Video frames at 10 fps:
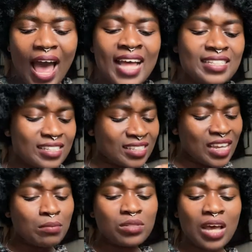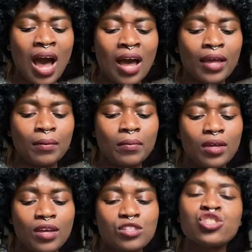At the same time,
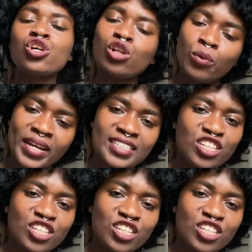tolerate